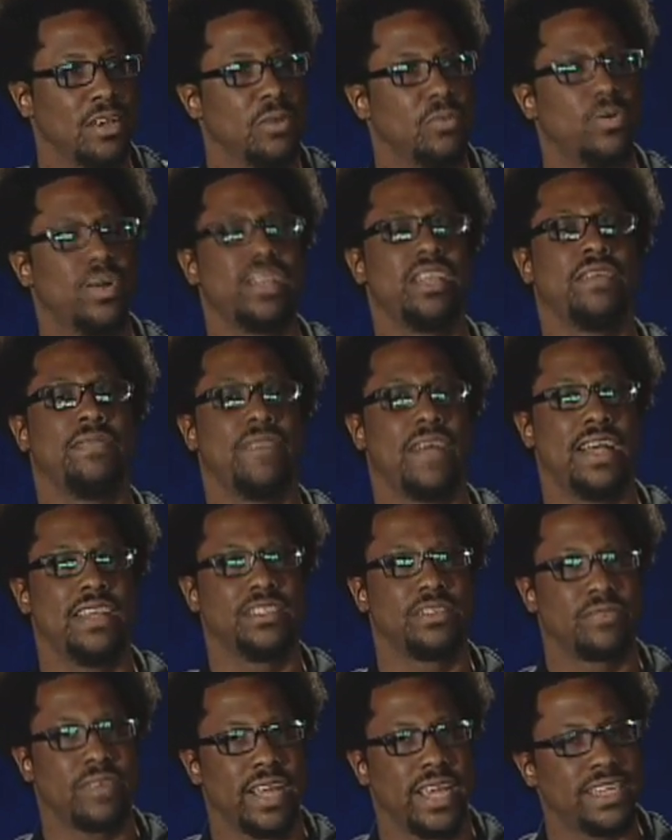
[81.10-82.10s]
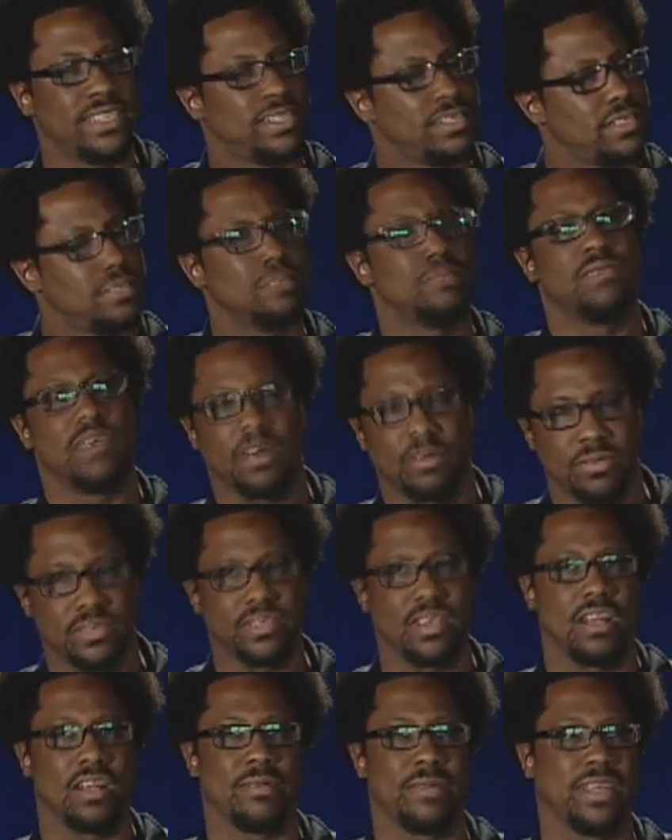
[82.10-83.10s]
What defines a race? Well, we'll
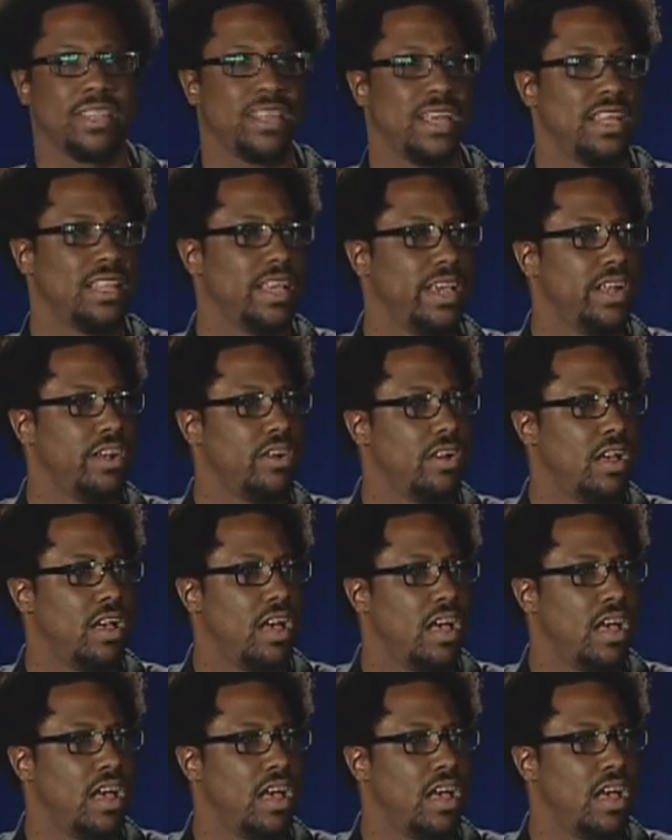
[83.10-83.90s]
talk about that later.